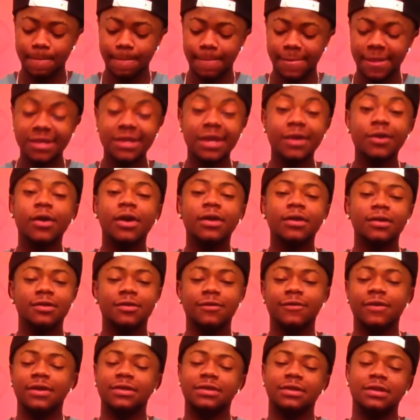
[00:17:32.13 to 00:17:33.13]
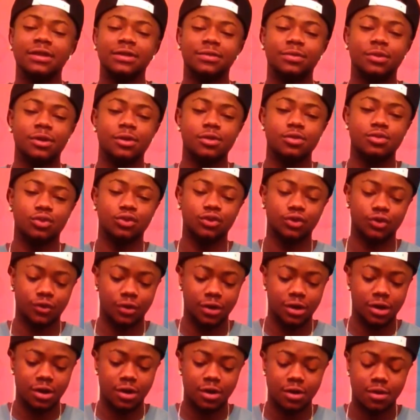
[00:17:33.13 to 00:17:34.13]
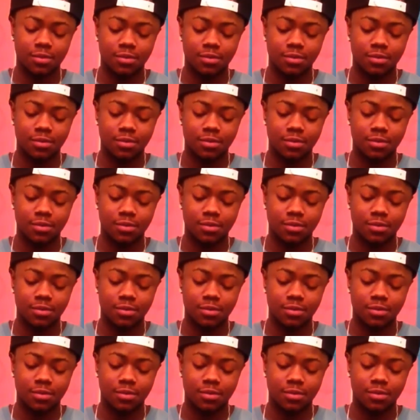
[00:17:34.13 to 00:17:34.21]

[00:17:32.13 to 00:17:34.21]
since I don't identify as a lesbian anymore, sorry,